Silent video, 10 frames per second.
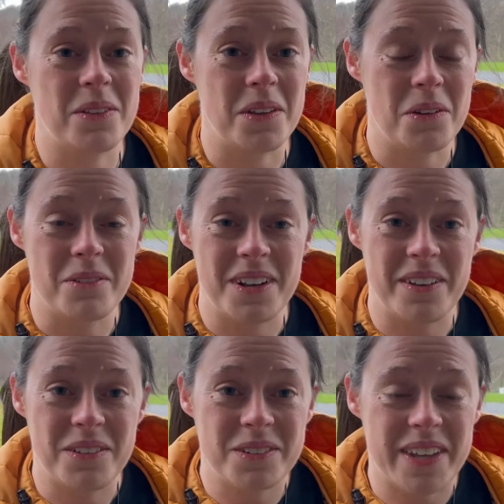that you're
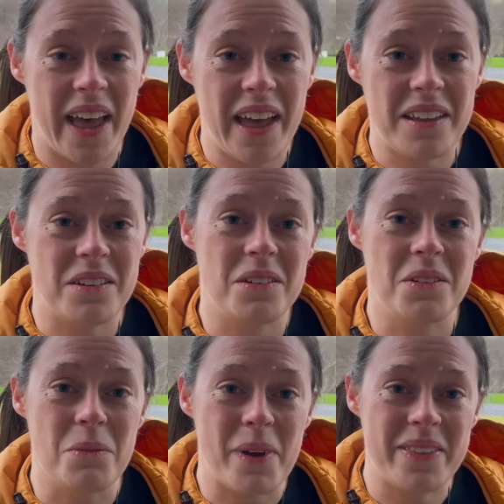really good at,
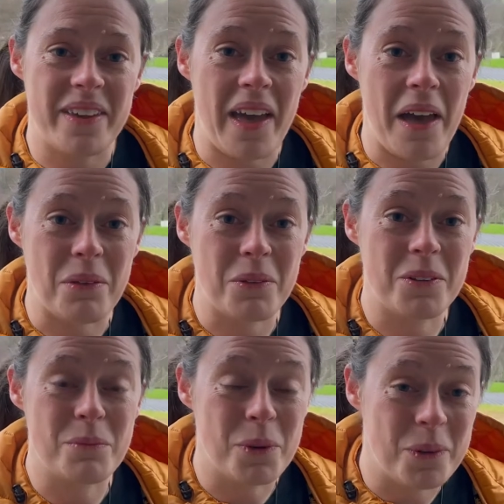no matter how
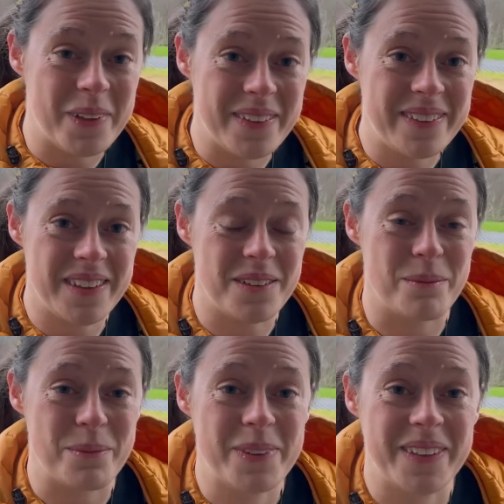small it
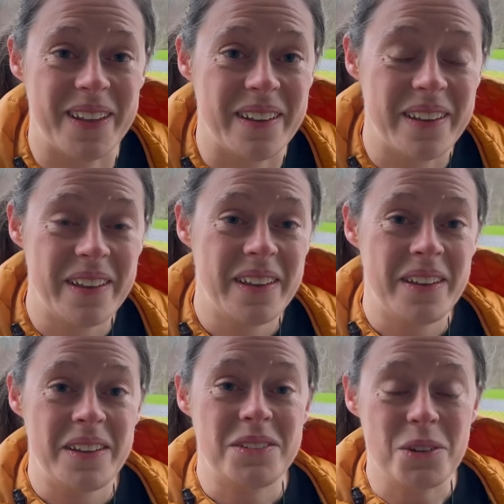seems, then
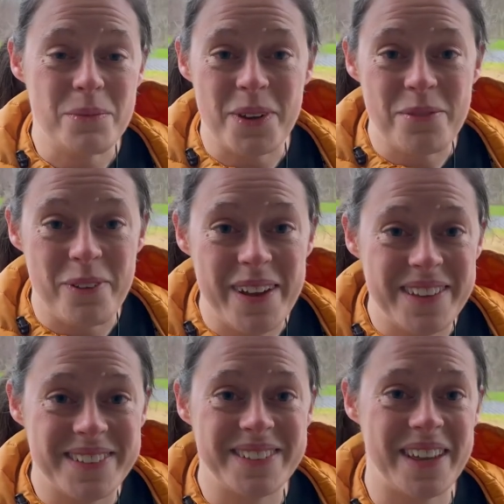don't be
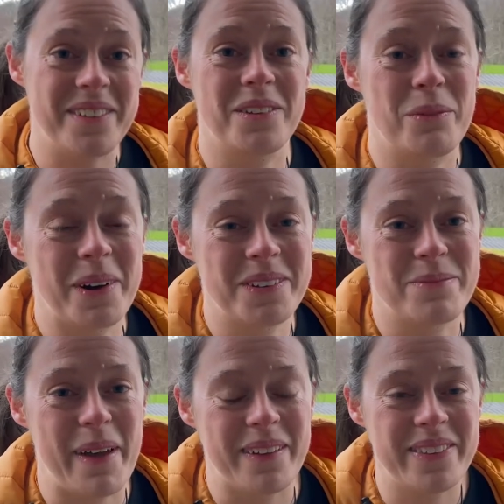afraid to tell the world
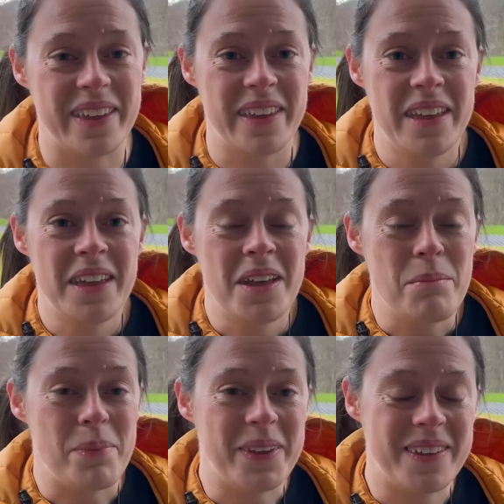about it,
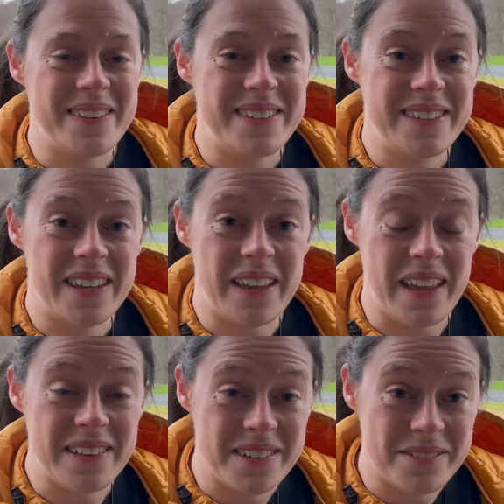because
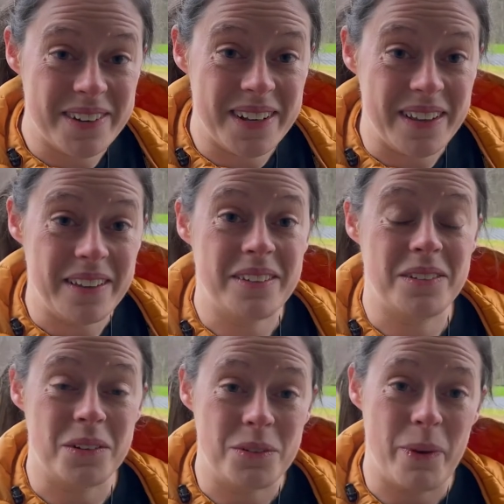it's a really
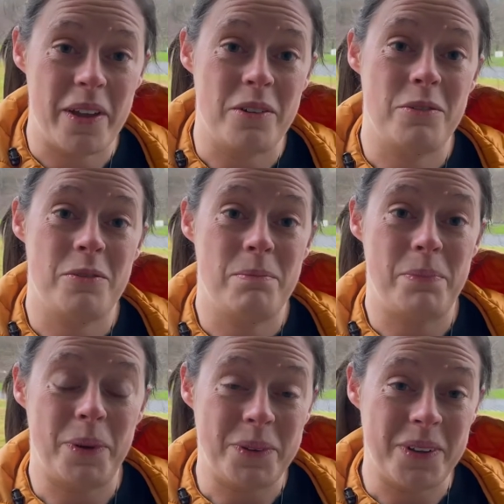good way of
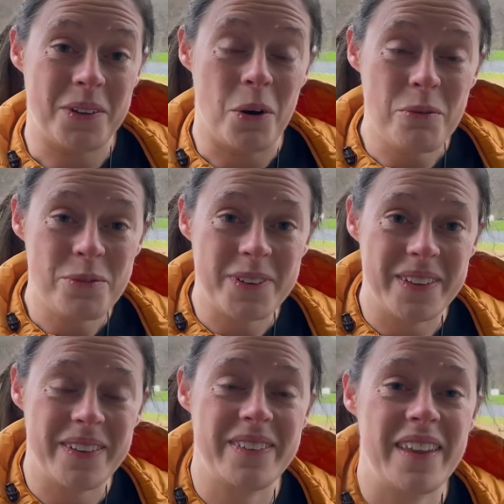building
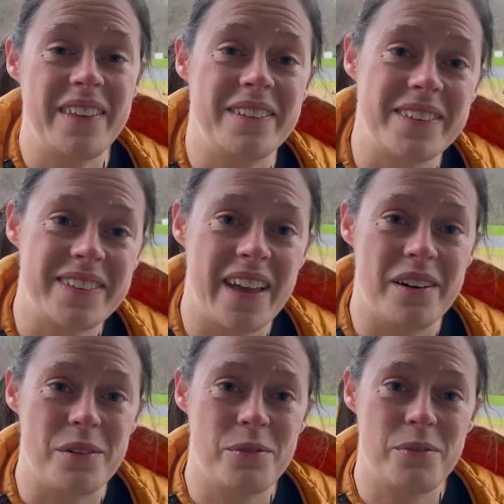confidence in yourself